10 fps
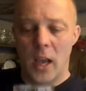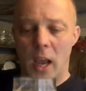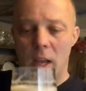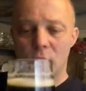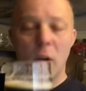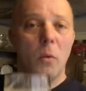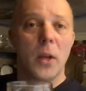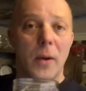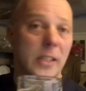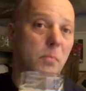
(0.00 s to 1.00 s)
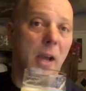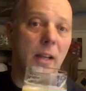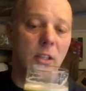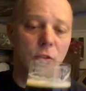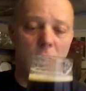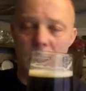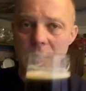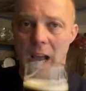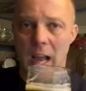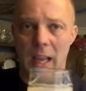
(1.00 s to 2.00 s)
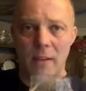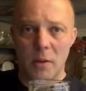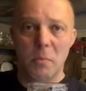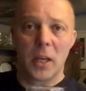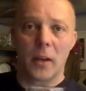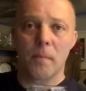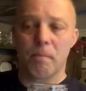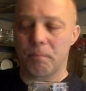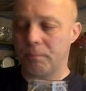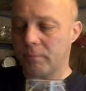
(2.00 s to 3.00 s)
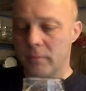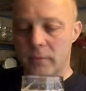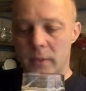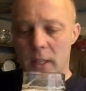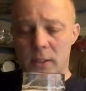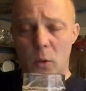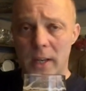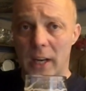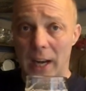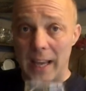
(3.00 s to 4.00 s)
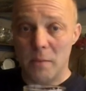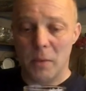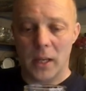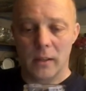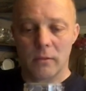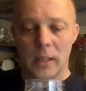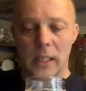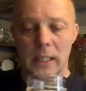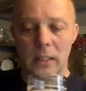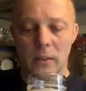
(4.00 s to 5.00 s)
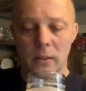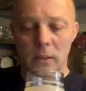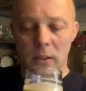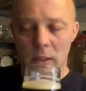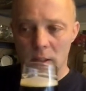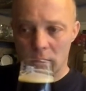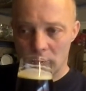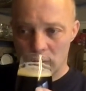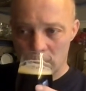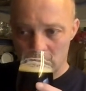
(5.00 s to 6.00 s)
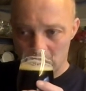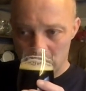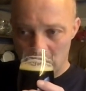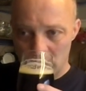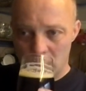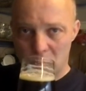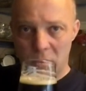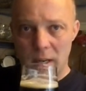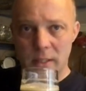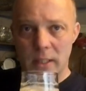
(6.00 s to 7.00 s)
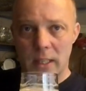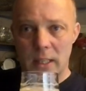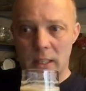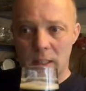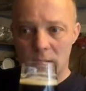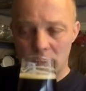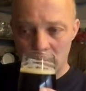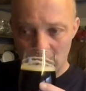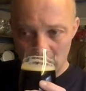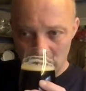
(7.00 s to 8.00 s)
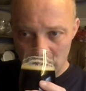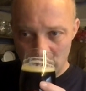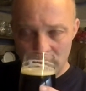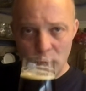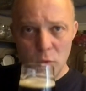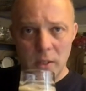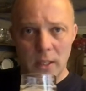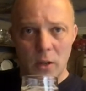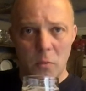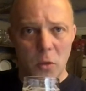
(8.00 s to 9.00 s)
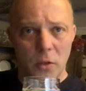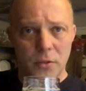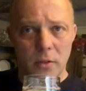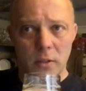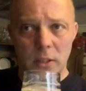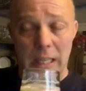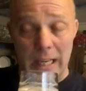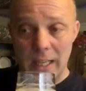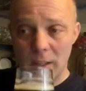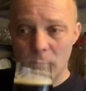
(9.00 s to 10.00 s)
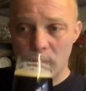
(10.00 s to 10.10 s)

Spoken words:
It's not what you expect. It's not a dark heavy beer. It's quite a light beer, really. Surprisingly fruity, almost. It's clean.